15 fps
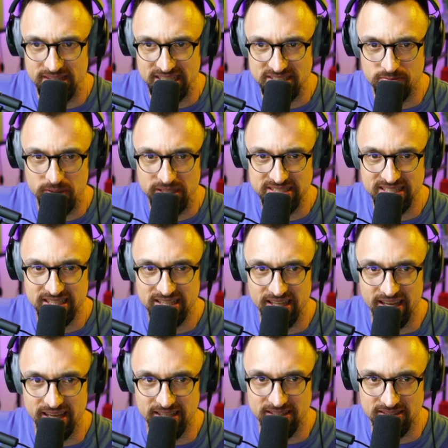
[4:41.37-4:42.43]
that's
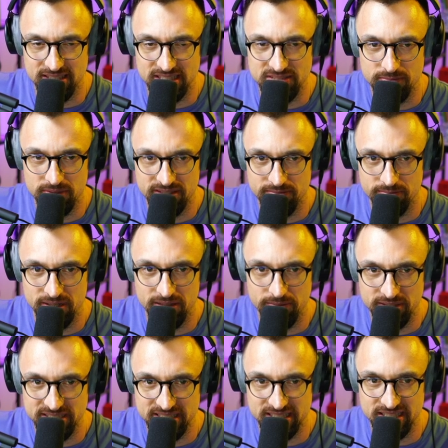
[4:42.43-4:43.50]
basically it. That's very
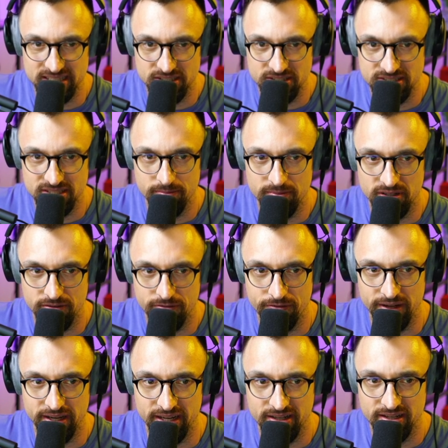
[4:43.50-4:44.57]
basically the similar
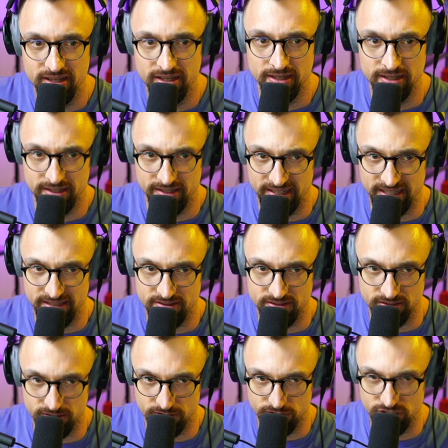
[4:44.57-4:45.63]
thing that
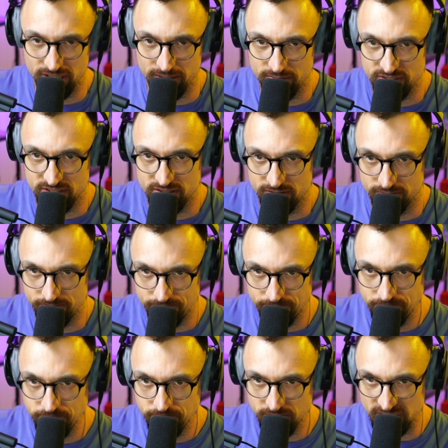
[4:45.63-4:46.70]
Gems
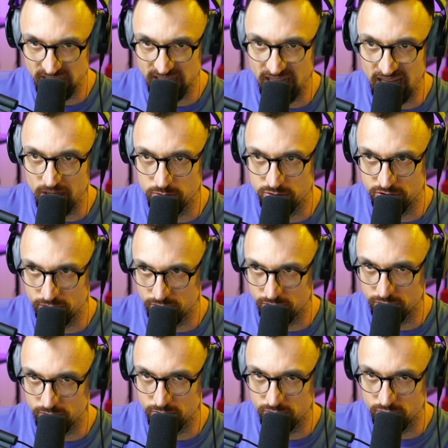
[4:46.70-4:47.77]
allows you
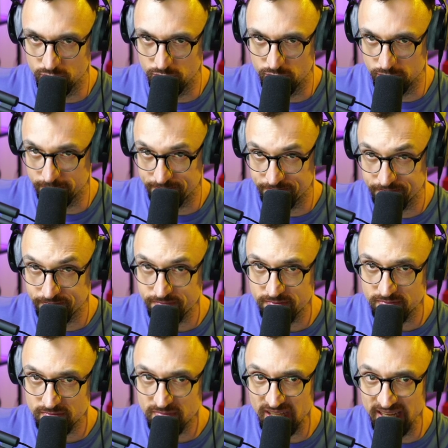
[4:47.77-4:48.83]
to do.
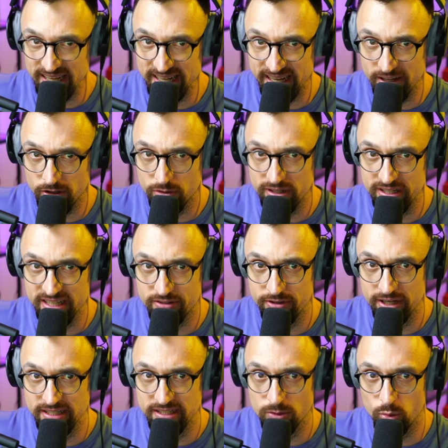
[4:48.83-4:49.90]
And I already
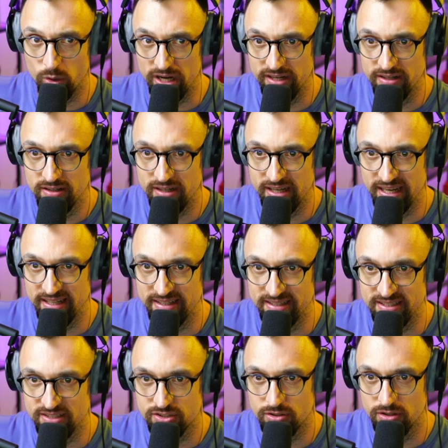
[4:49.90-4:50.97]
created one, and
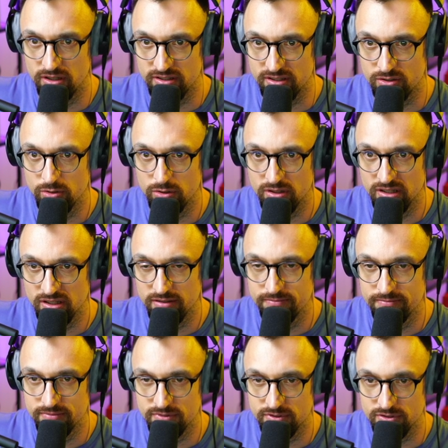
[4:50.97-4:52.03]
it's called Google.
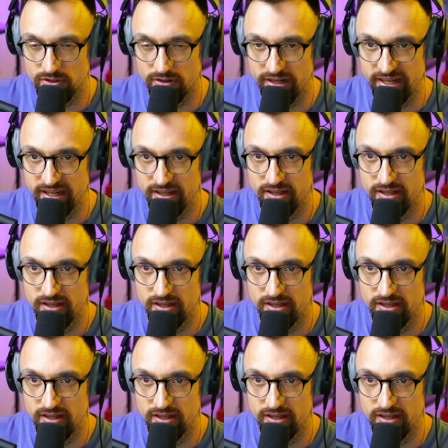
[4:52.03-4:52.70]
Sorry,